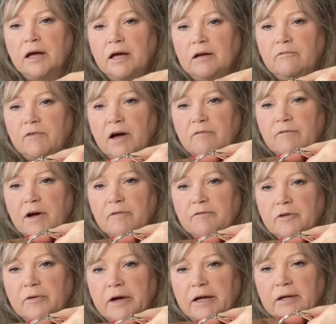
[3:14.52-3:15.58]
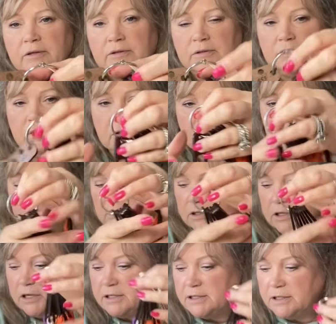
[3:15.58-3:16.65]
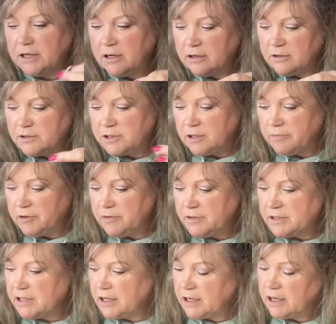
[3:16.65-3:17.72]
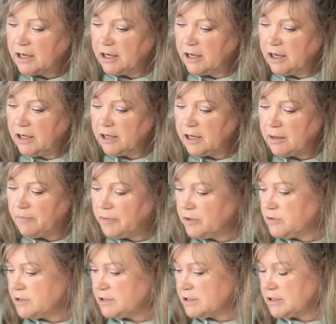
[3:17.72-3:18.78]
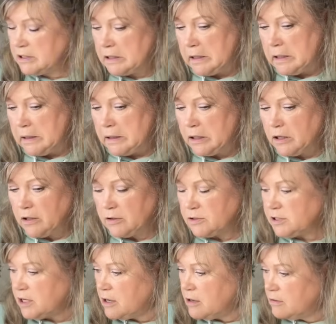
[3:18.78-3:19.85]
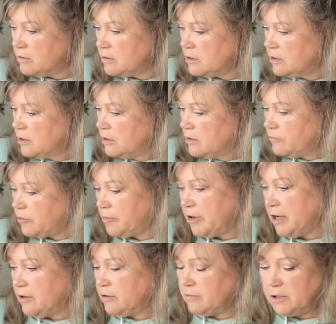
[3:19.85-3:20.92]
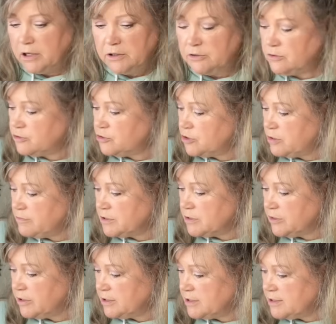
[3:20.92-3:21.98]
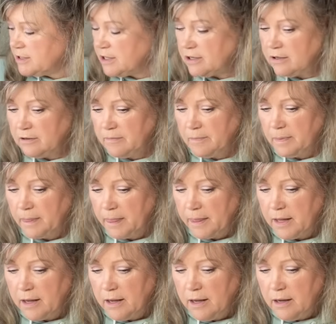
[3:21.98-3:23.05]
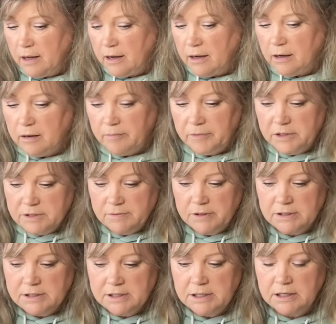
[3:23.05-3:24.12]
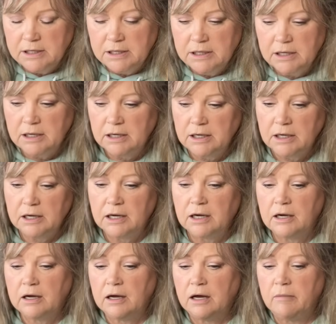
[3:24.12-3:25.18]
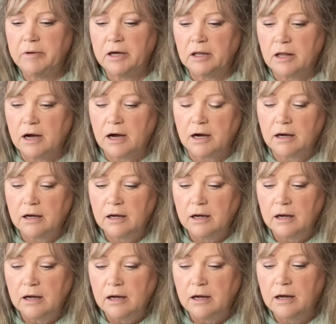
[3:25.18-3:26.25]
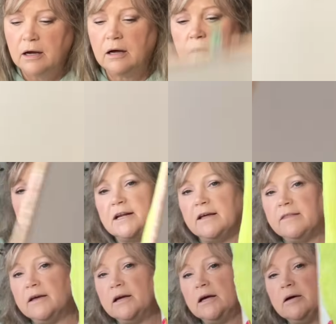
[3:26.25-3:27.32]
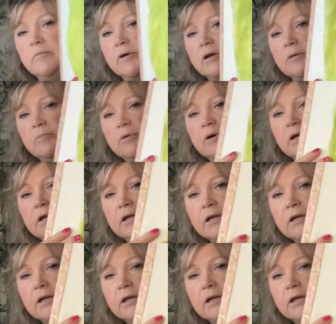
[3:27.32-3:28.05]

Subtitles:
and 553. So that's the colors I'm using. I kind of kept those colors out for my other one I told you I was going to start. This one's coming along. Like I said, I think I am going to put